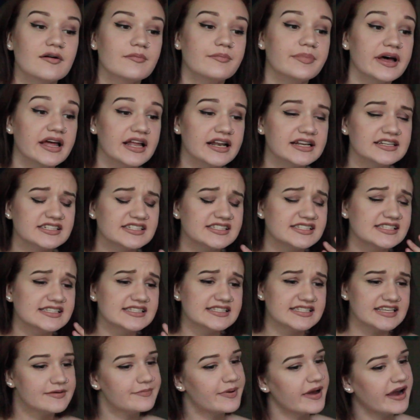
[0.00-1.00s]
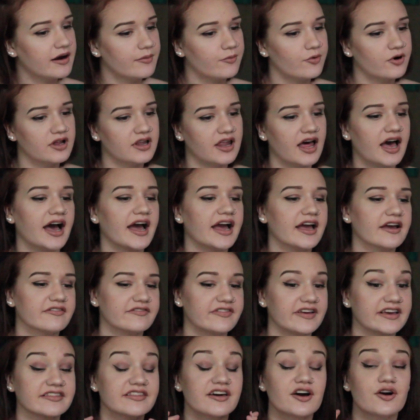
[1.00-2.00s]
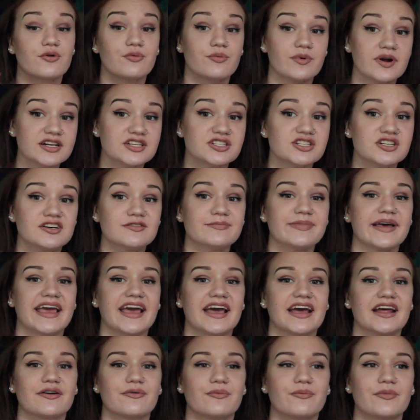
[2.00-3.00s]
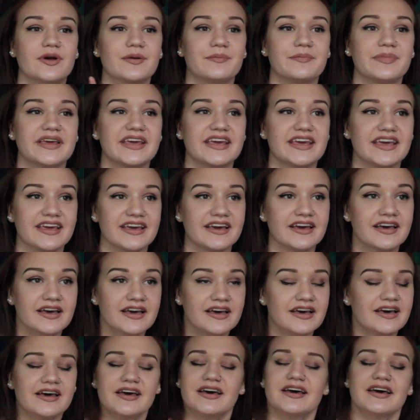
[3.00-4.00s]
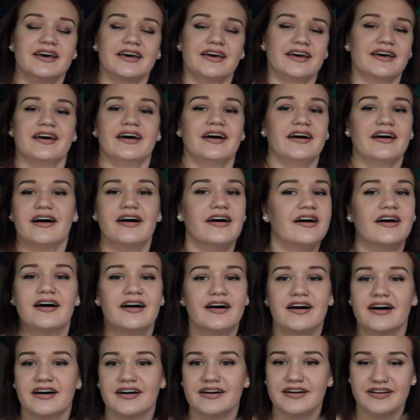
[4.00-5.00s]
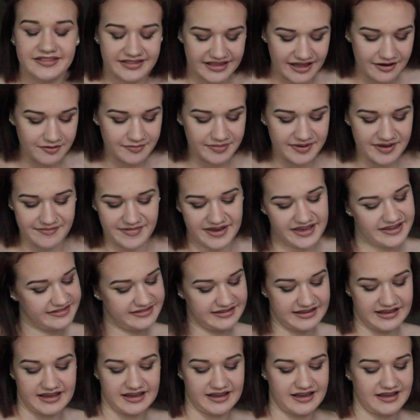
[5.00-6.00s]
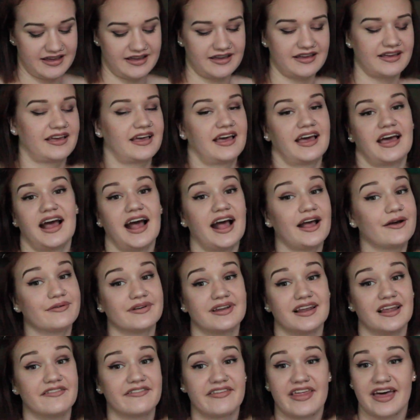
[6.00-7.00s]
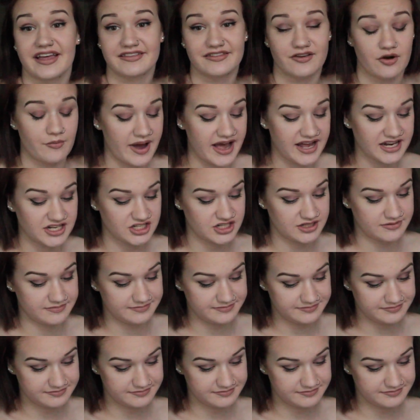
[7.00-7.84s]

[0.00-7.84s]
But just to see Paramore live, like the original band, would be, that would be amazing. I would love that so much.